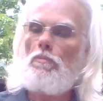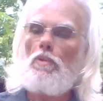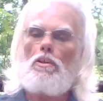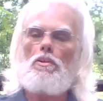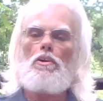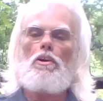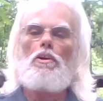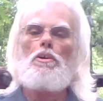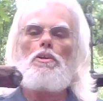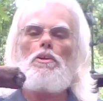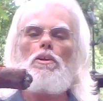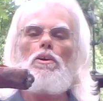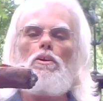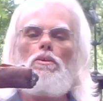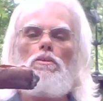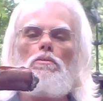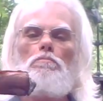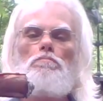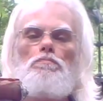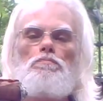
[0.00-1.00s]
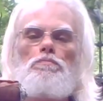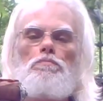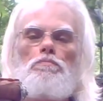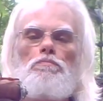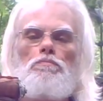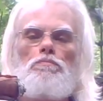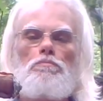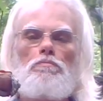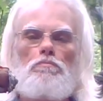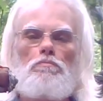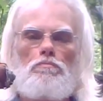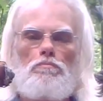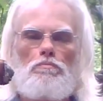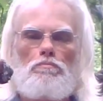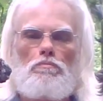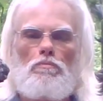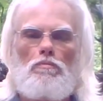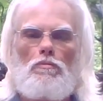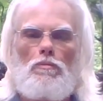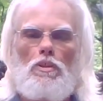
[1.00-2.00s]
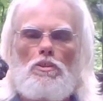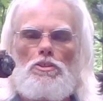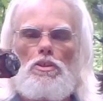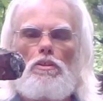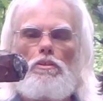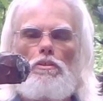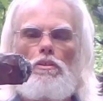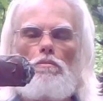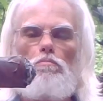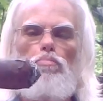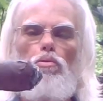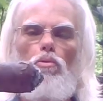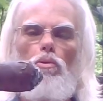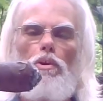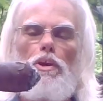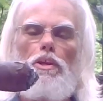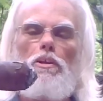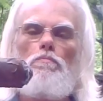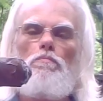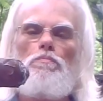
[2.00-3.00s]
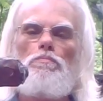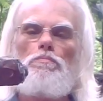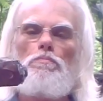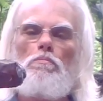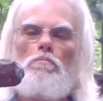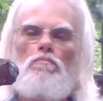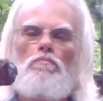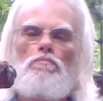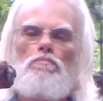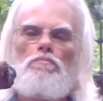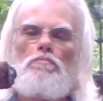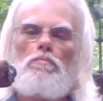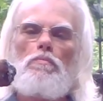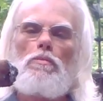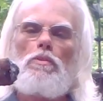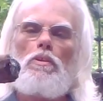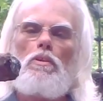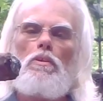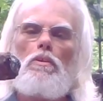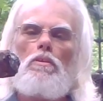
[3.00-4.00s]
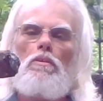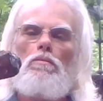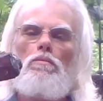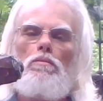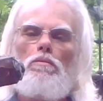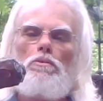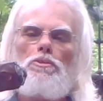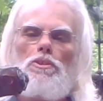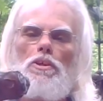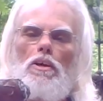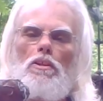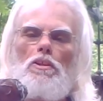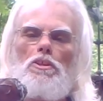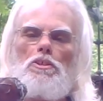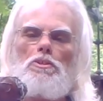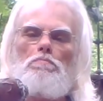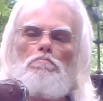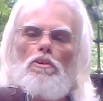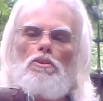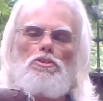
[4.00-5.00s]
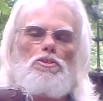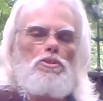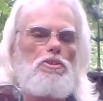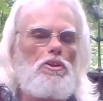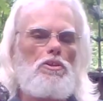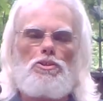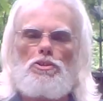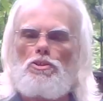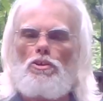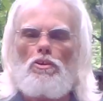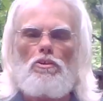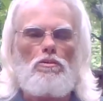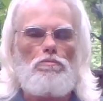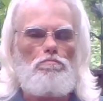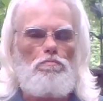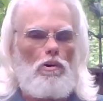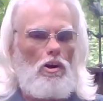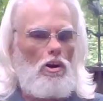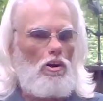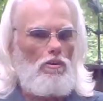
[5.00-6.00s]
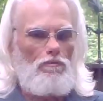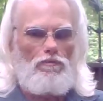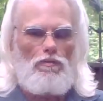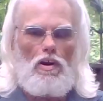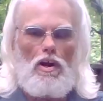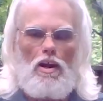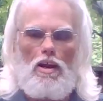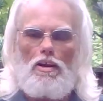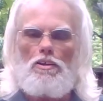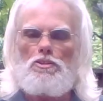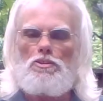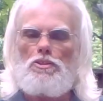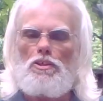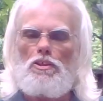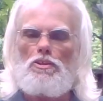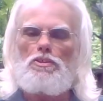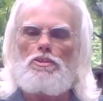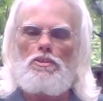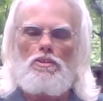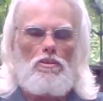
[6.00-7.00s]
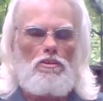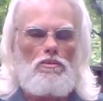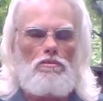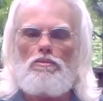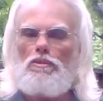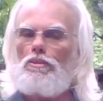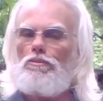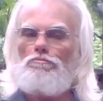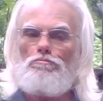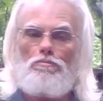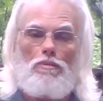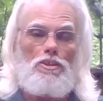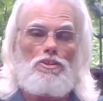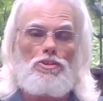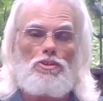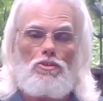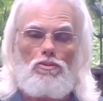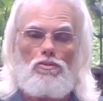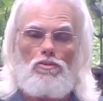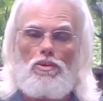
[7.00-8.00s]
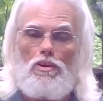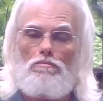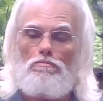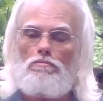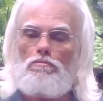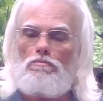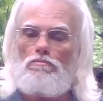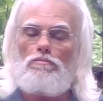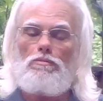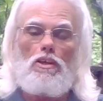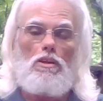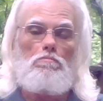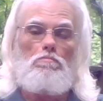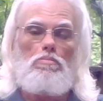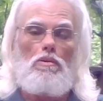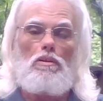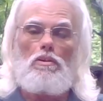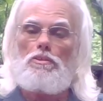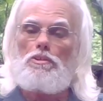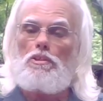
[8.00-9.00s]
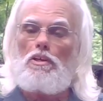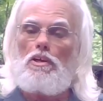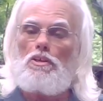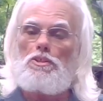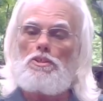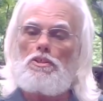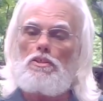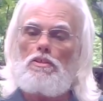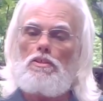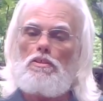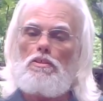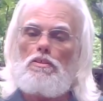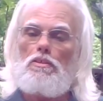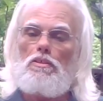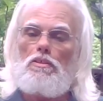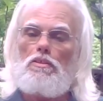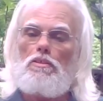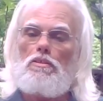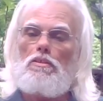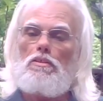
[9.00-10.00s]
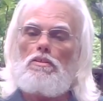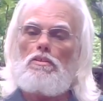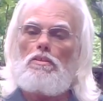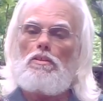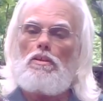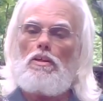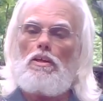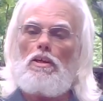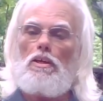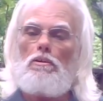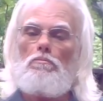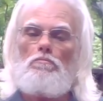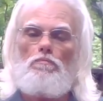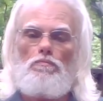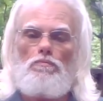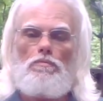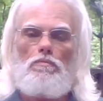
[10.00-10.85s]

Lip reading: And there you go. See a little point. See how this bird should still burn fine. It's just, my screw up. I apologize. The